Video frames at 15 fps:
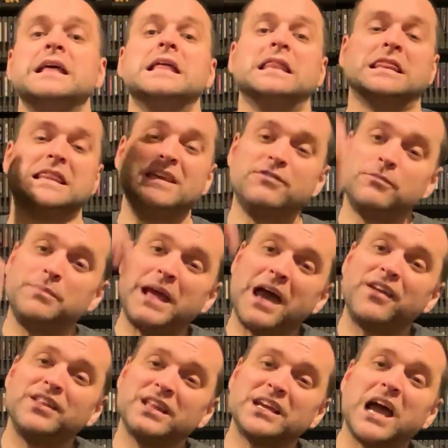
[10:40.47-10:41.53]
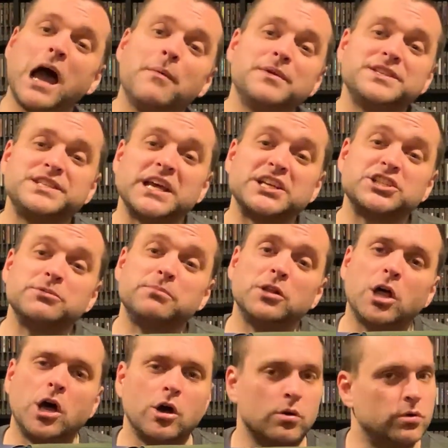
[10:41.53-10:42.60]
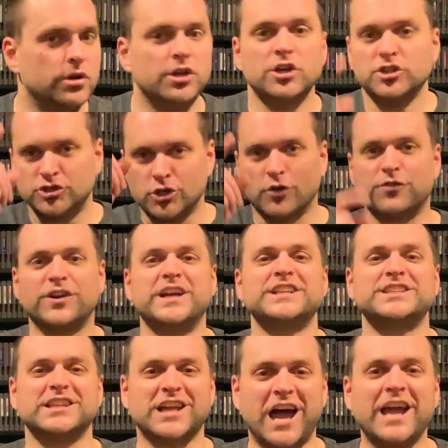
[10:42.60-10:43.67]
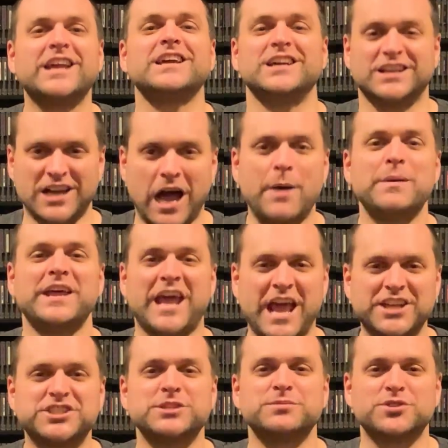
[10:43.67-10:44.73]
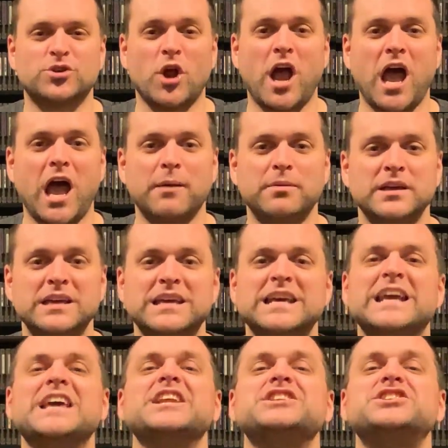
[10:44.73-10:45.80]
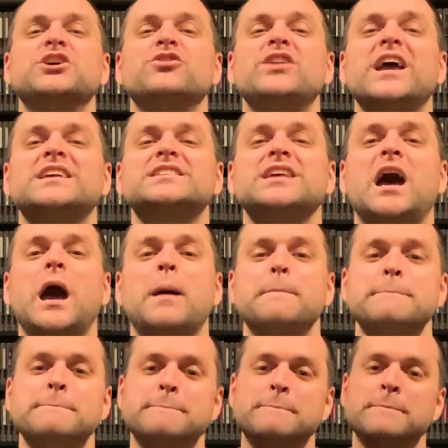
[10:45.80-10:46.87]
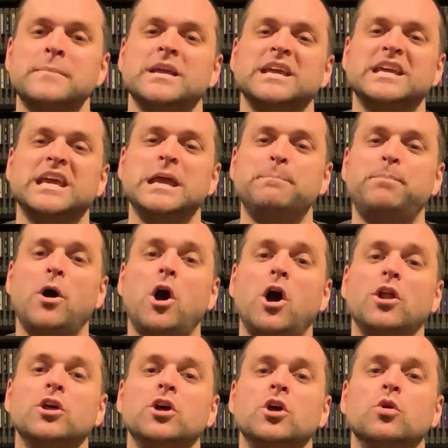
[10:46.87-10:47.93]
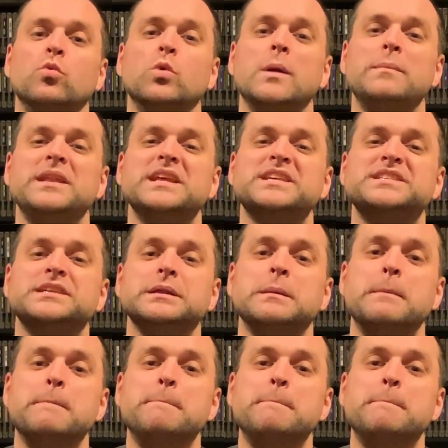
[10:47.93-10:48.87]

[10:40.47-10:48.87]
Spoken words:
leave them down in the comment section below. Don't forget to like, comment, and subscribe. And until next time, keep on reminiscing,